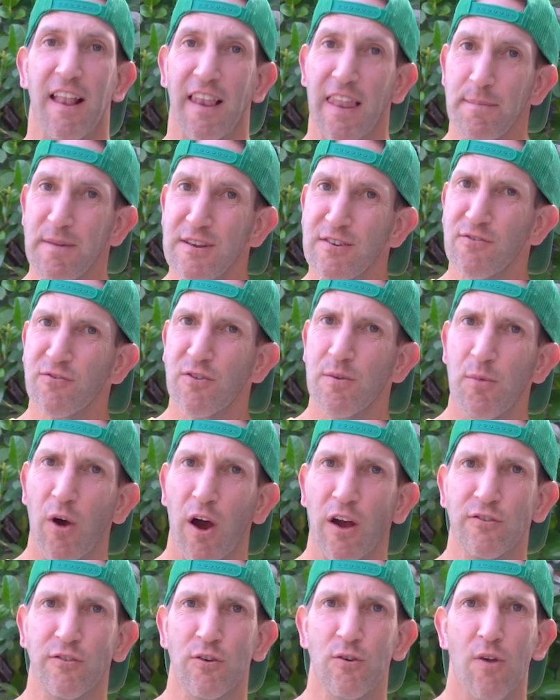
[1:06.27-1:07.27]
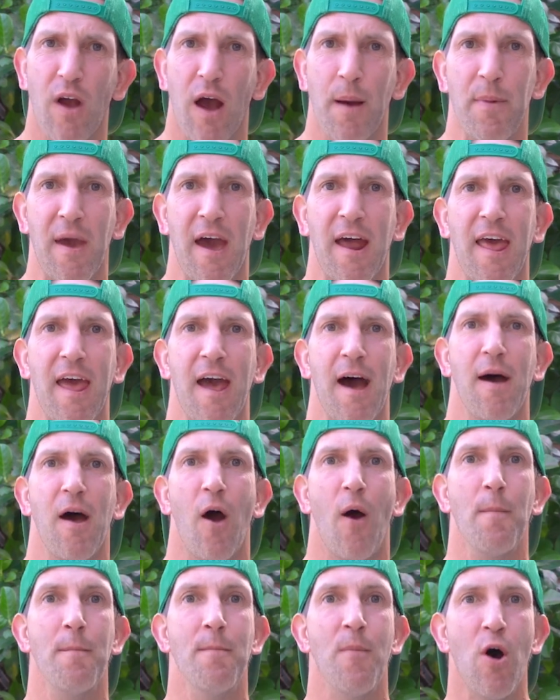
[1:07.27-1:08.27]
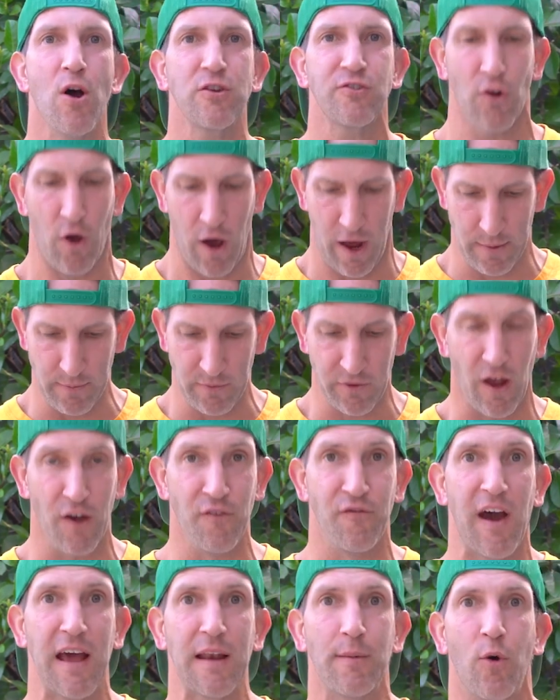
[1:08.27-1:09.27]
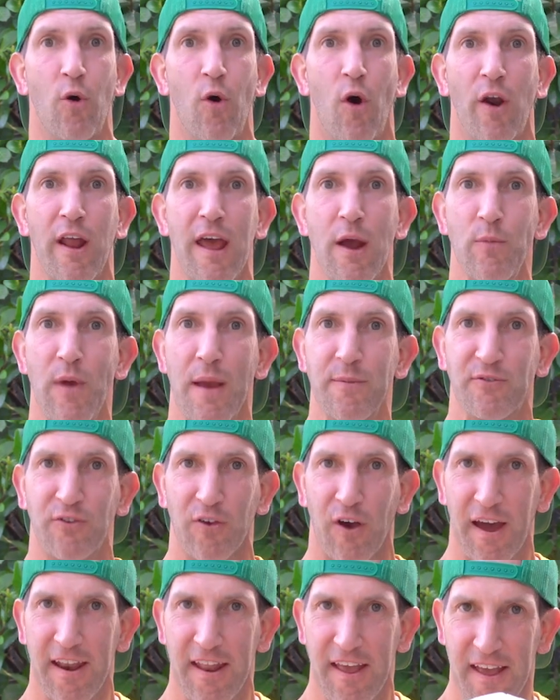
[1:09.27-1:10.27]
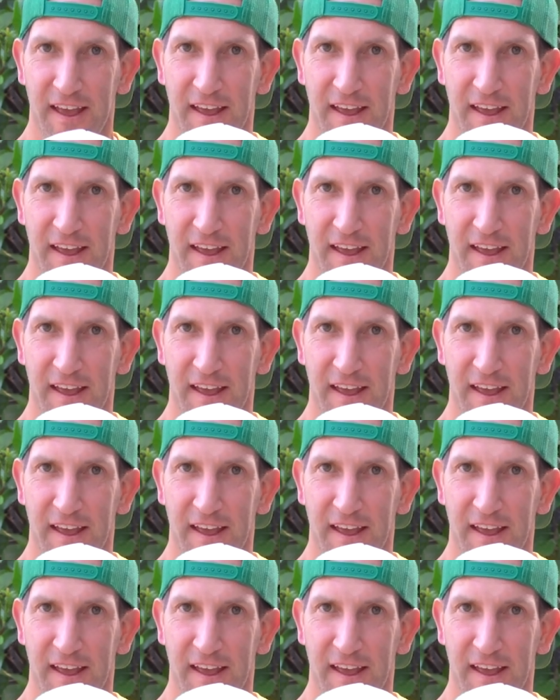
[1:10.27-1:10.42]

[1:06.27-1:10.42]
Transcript: let me just remind you about our merch items available on our website,